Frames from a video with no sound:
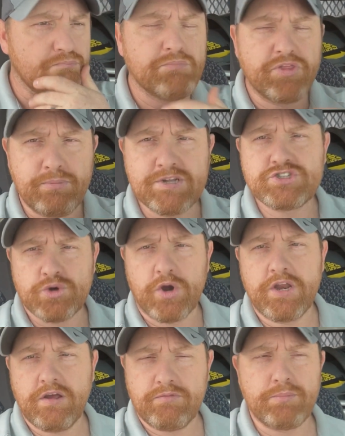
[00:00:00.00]
The
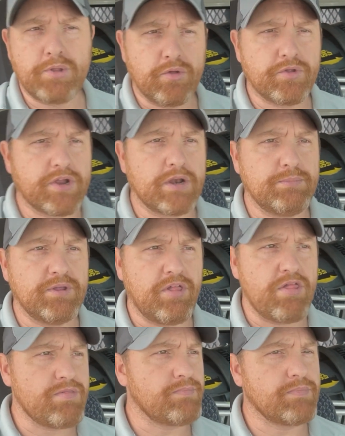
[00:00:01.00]
majority of them, though, they're going to be
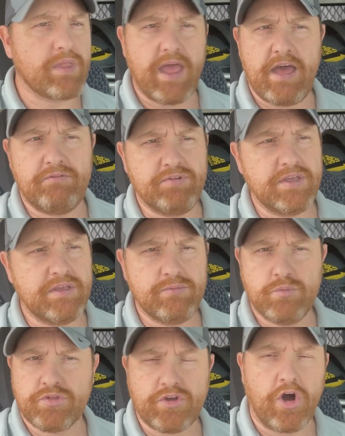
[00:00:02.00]
heavy
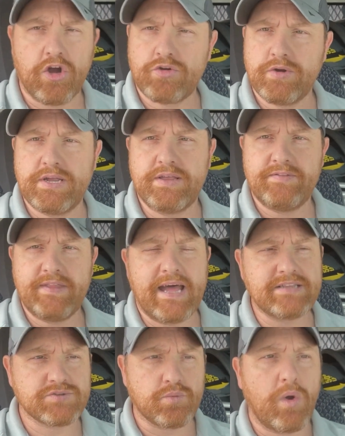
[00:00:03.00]
with concrete, and
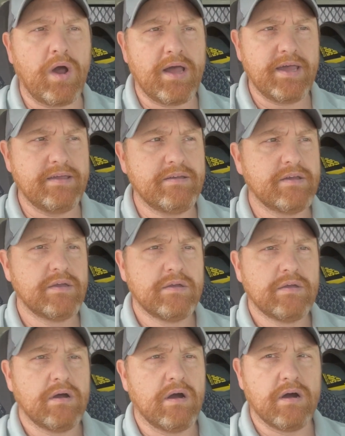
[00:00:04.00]
that's why
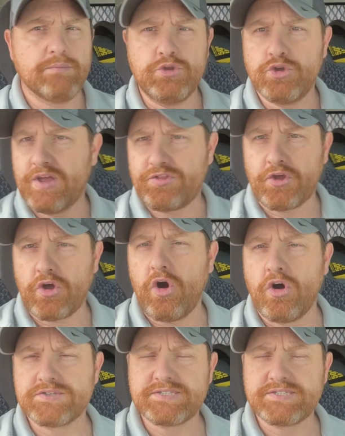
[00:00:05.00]
you get the call.